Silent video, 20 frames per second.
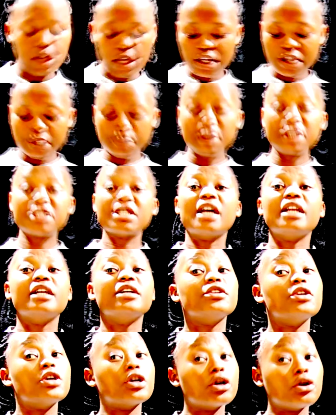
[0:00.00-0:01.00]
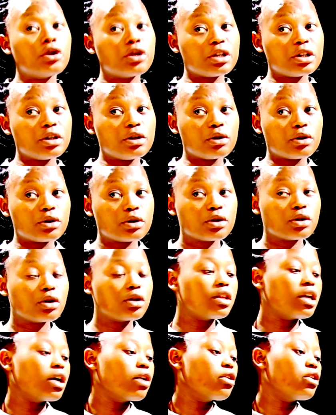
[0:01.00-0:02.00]
especially the corridors.
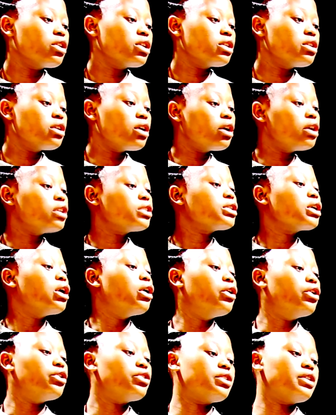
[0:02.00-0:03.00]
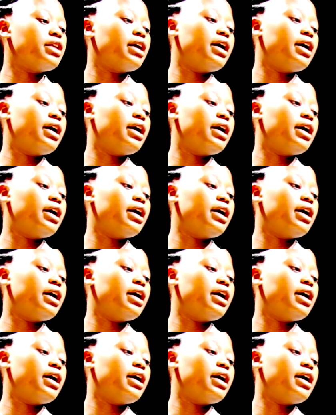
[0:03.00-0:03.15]
So the corridors, or